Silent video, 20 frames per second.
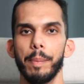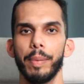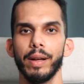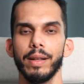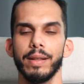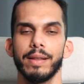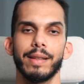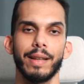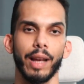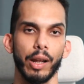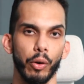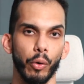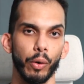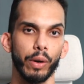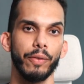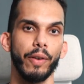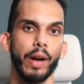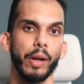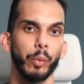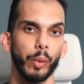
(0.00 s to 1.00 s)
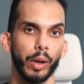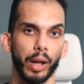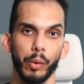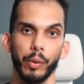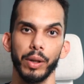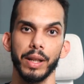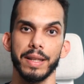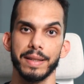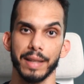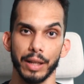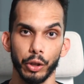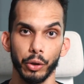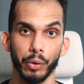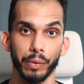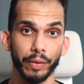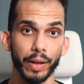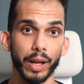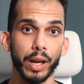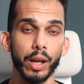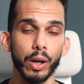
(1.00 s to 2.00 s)
button to get notified when I release a new
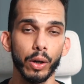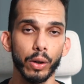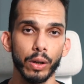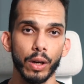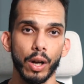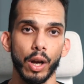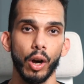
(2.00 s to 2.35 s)
video.